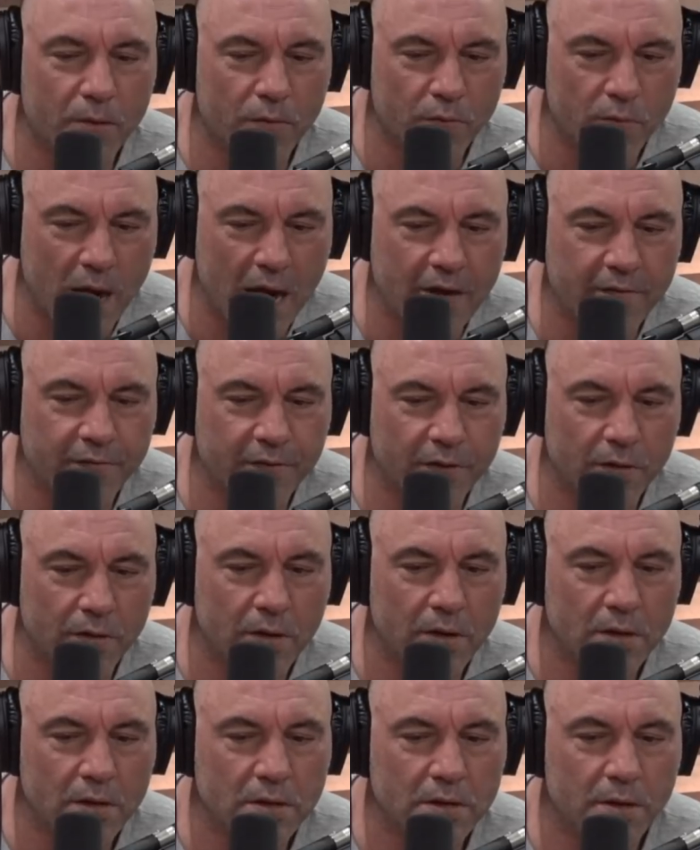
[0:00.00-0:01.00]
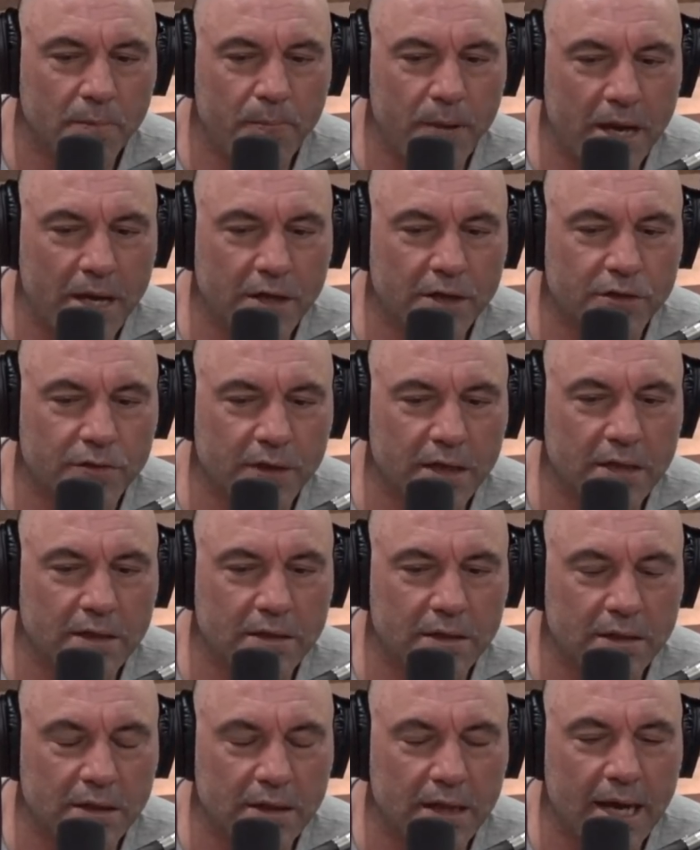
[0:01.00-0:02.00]
rifle to
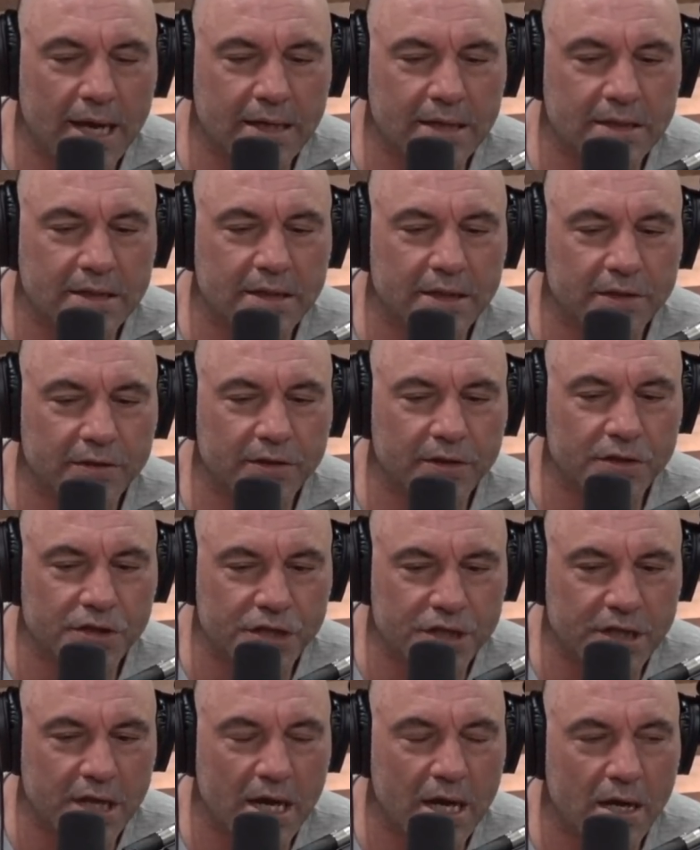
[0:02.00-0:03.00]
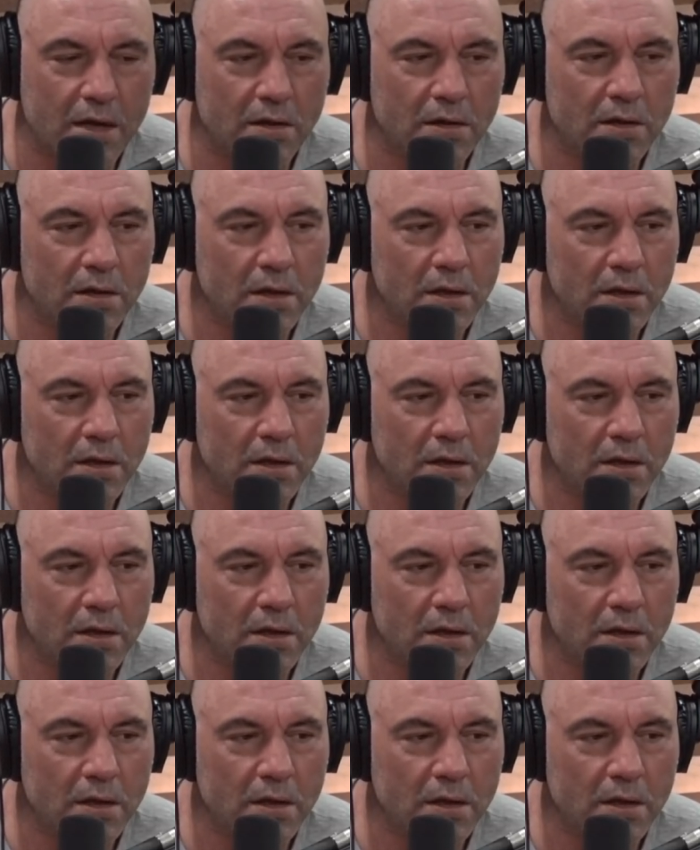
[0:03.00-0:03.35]
penetrate the exterior shell